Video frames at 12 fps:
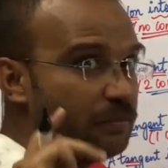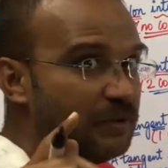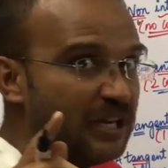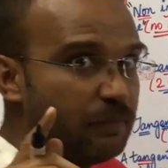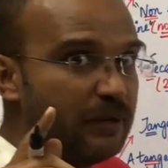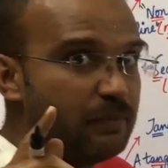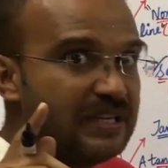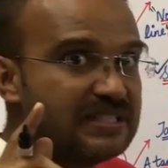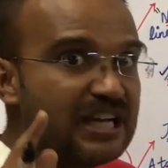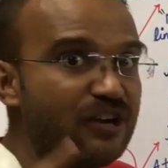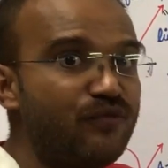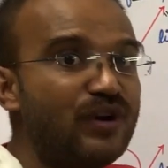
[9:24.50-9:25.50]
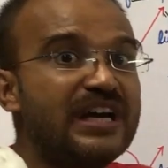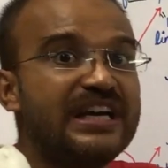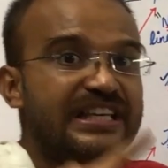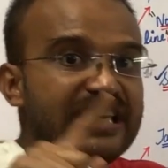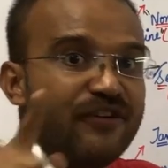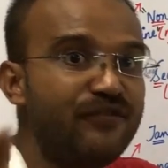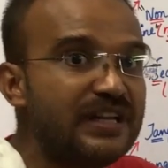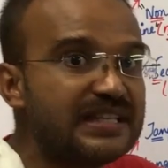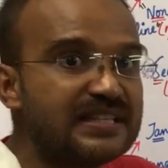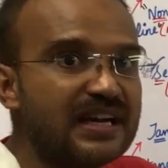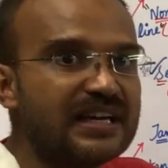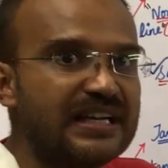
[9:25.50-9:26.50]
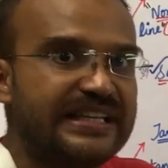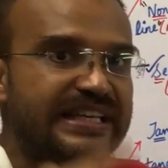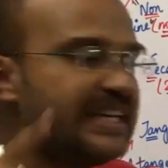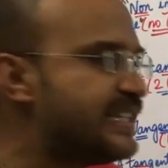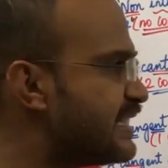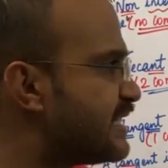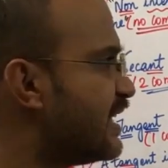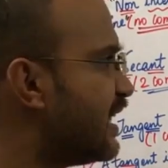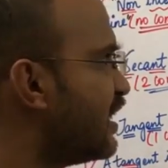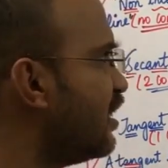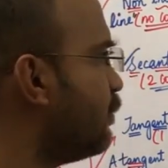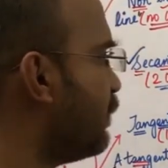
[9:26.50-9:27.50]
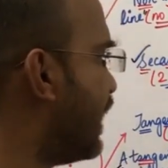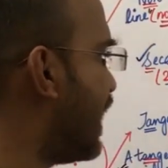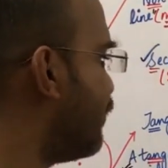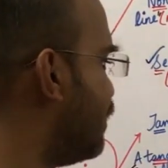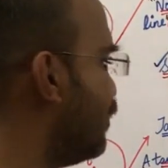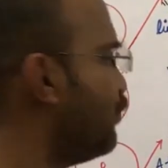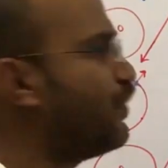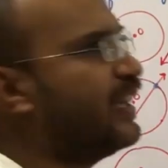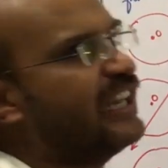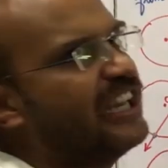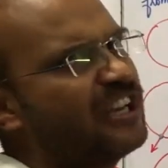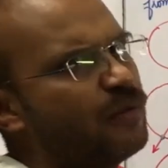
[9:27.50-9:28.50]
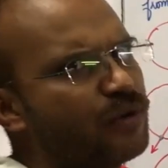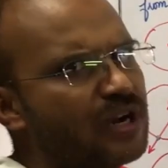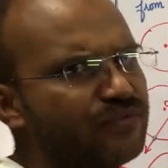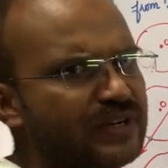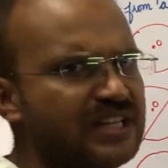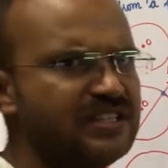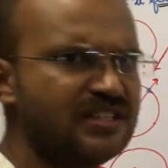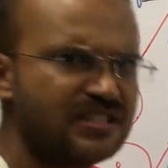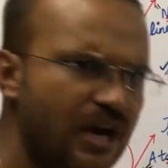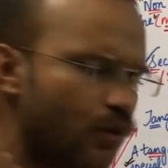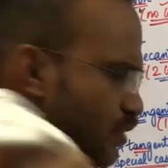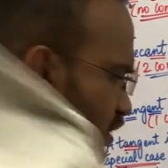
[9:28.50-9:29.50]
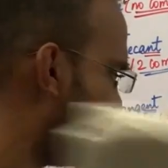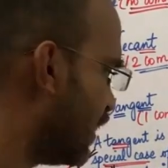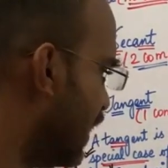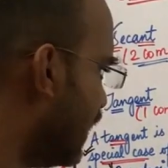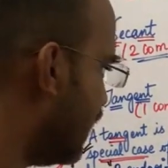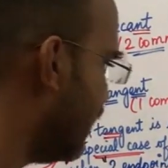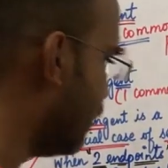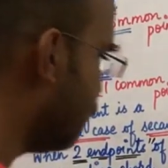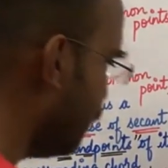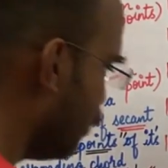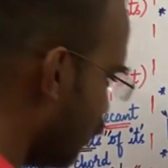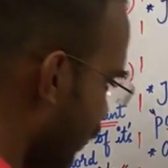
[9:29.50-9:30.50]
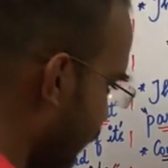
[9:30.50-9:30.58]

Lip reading: me repeat myself. Every circle, each circle may have infinite number of tangents. How sir? Let me do a